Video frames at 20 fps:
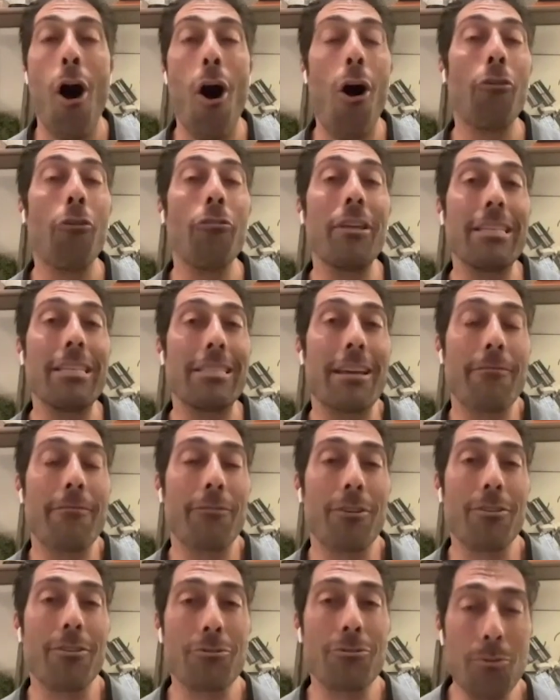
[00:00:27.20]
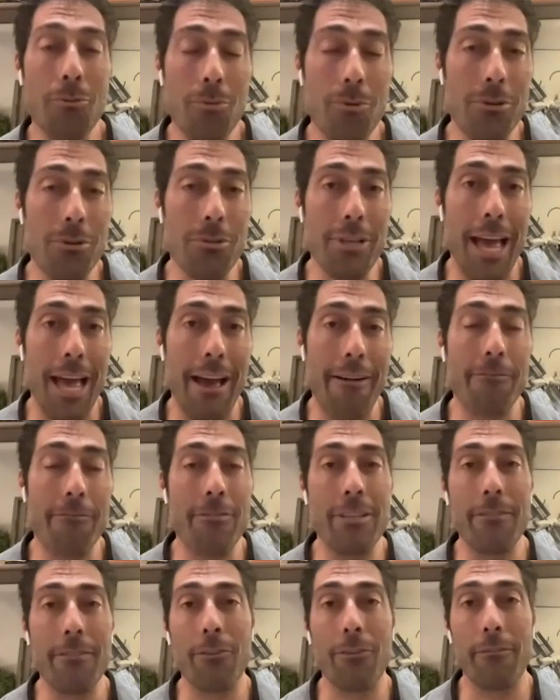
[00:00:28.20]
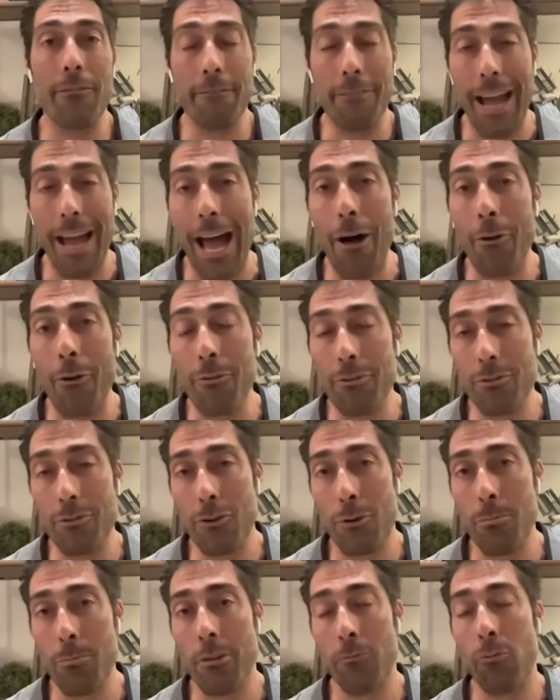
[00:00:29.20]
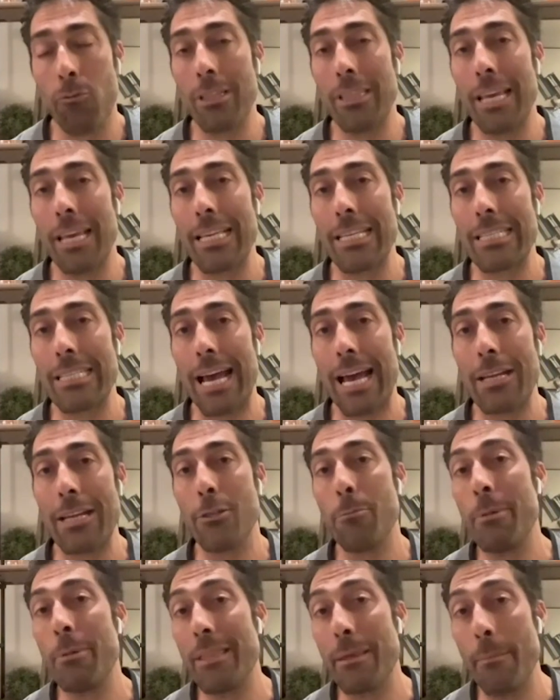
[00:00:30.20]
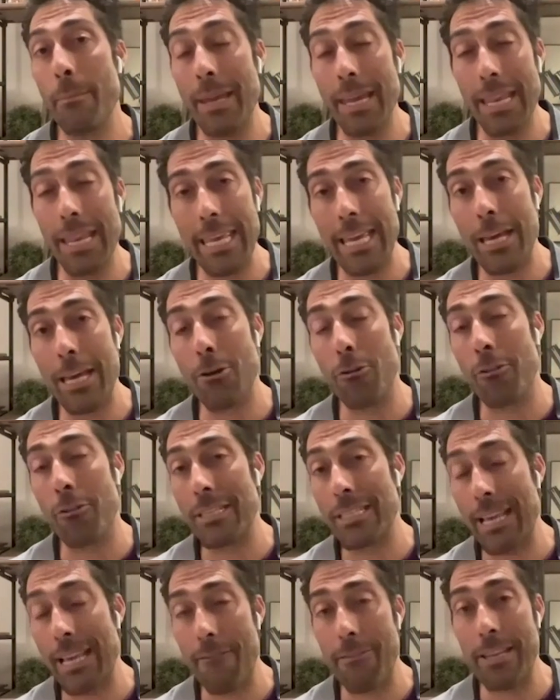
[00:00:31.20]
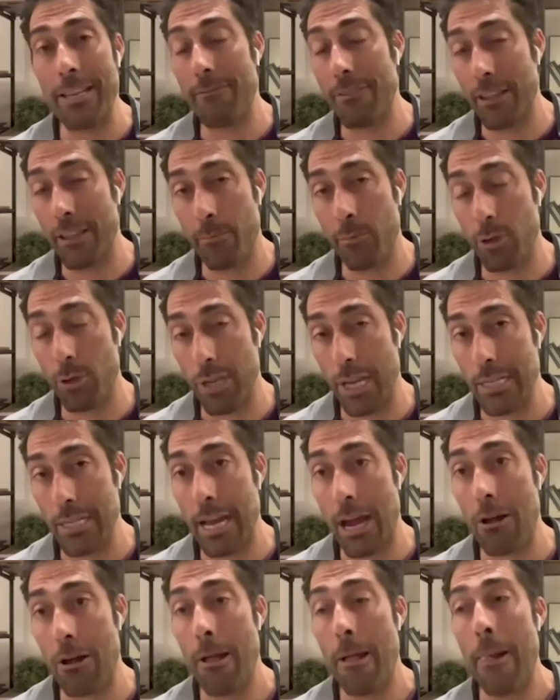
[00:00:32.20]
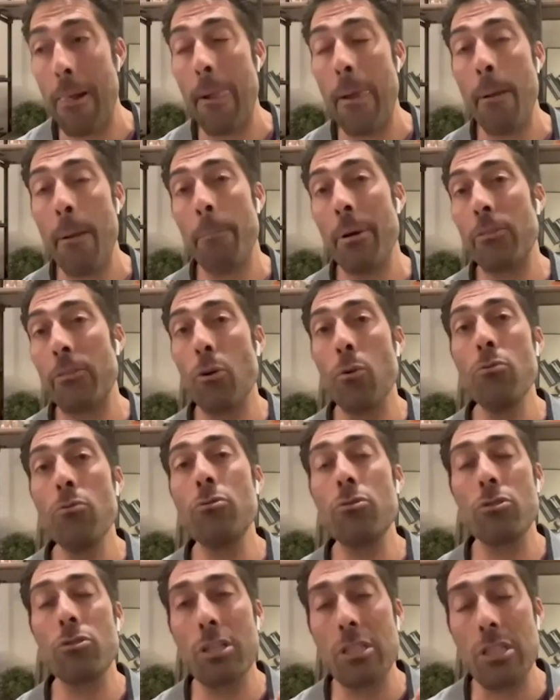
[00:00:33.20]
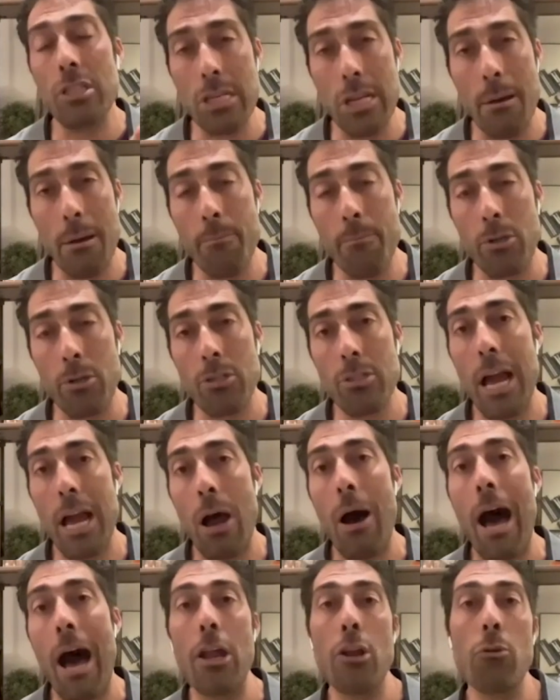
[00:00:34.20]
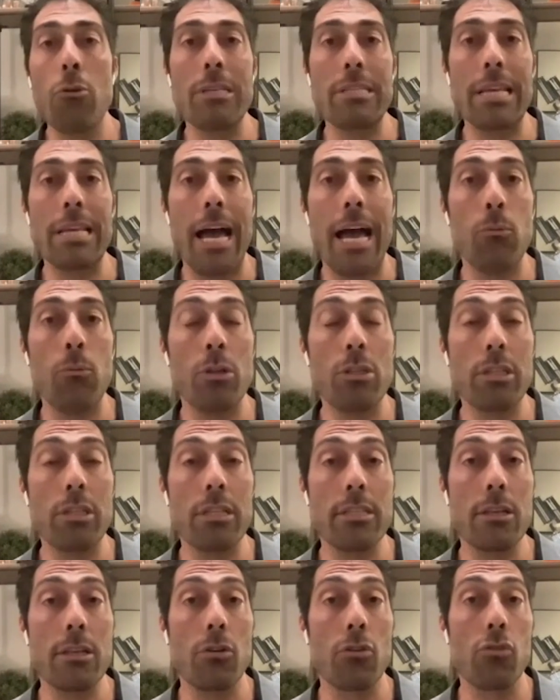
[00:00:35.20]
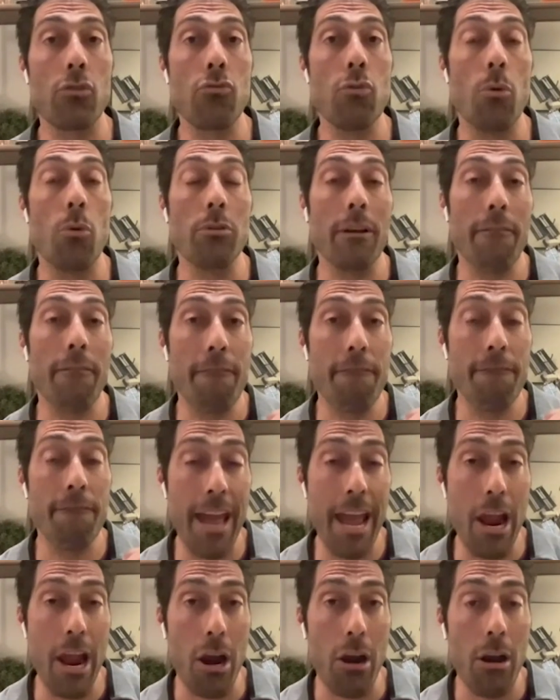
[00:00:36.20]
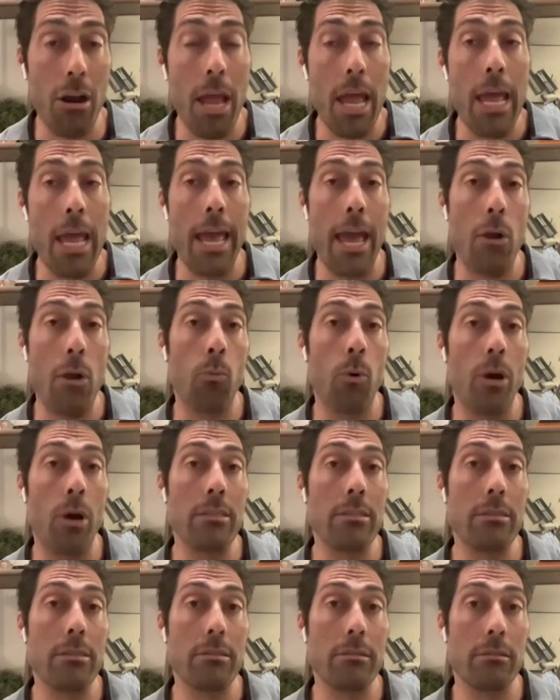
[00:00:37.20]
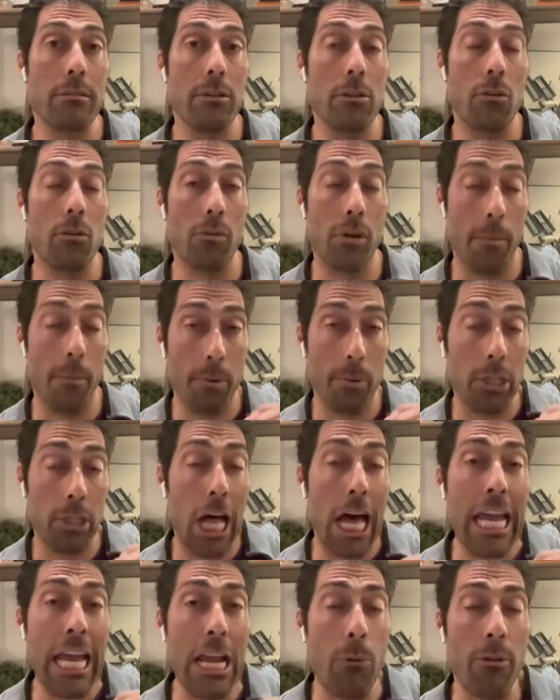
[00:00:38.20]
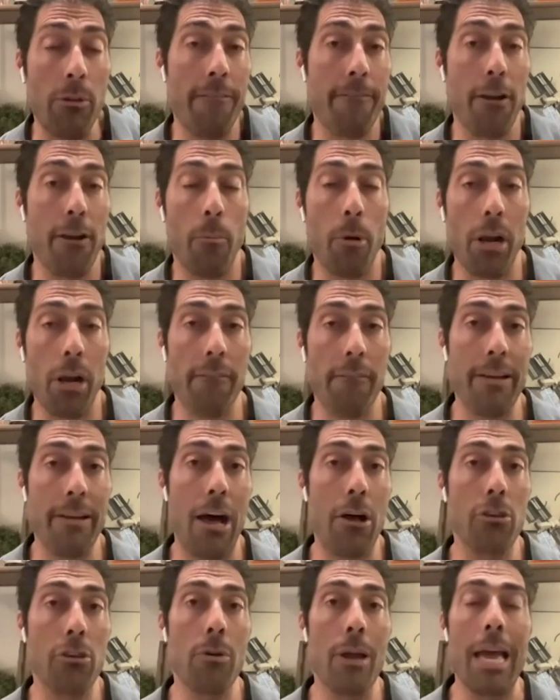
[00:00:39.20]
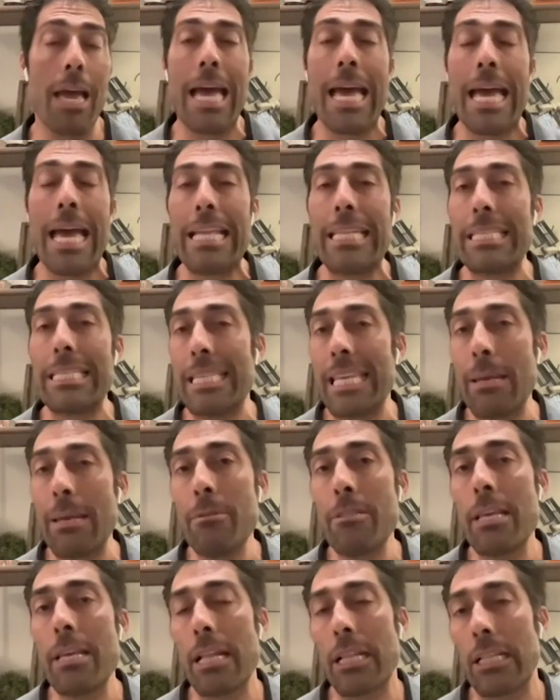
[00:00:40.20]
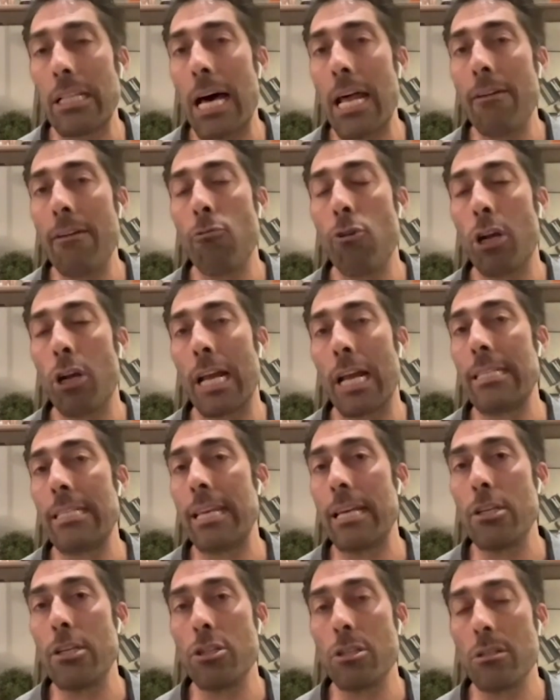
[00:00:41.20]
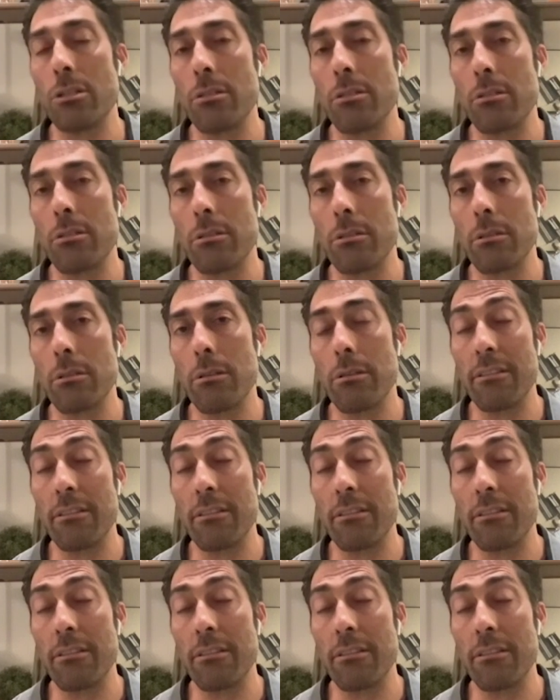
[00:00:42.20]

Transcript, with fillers: all these different tools have different values in terms of what they assign to be the median or the 75th percentile. But those are just numbers. Now, how to assign what's considered quote fair and what's you know compliant with fair market value, it seems that a lot of organizations